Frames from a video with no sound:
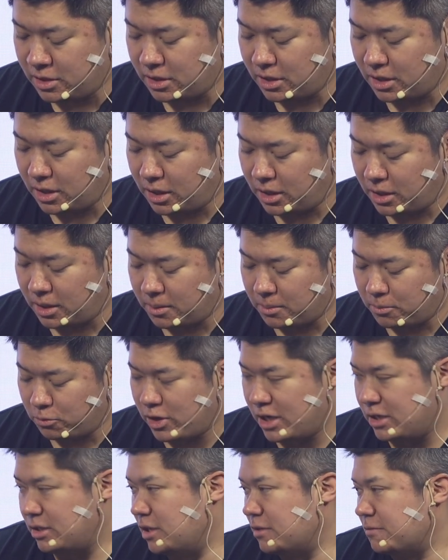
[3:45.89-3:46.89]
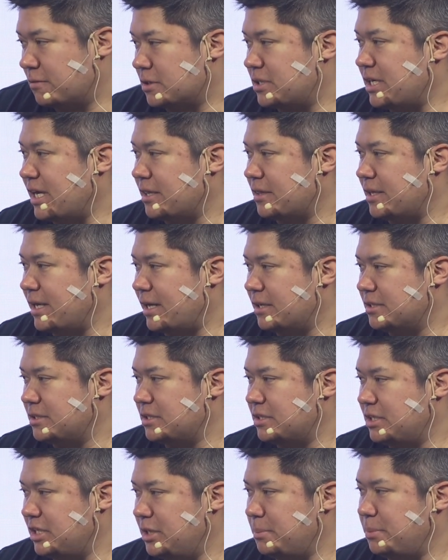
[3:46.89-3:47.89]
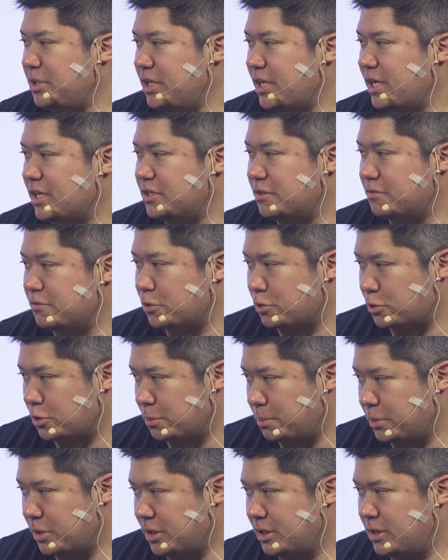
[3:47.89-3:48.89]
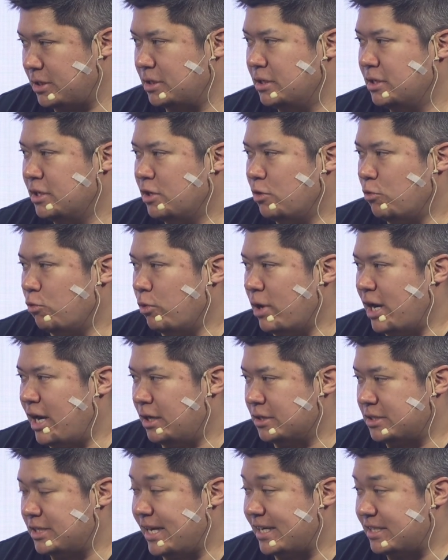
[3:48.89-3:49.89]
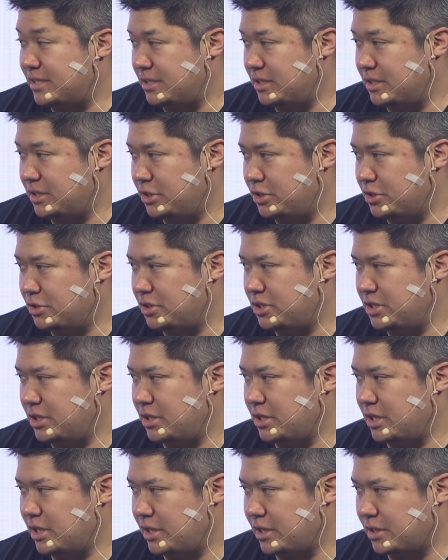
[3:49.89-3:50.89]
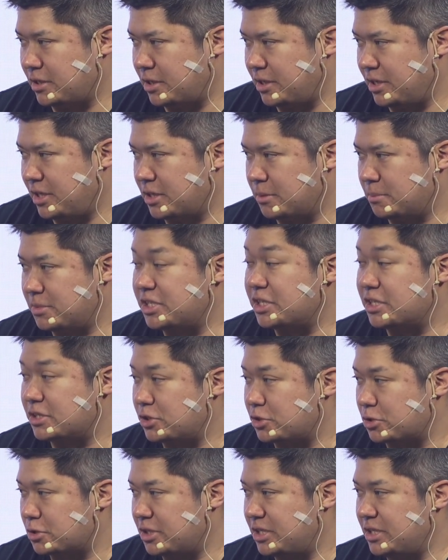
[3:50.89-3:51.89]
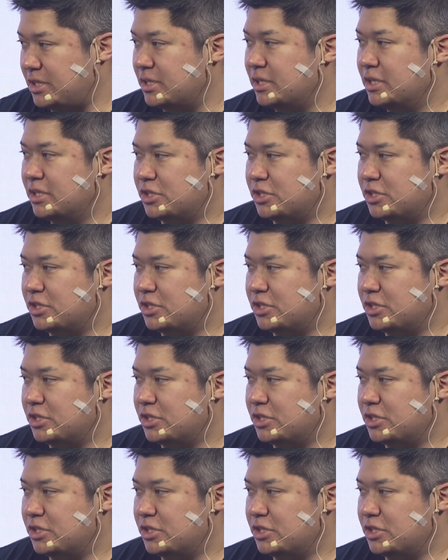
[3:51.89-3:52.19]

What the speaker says: well over 10,000 TPS of throughput while testing using Ethereum's history.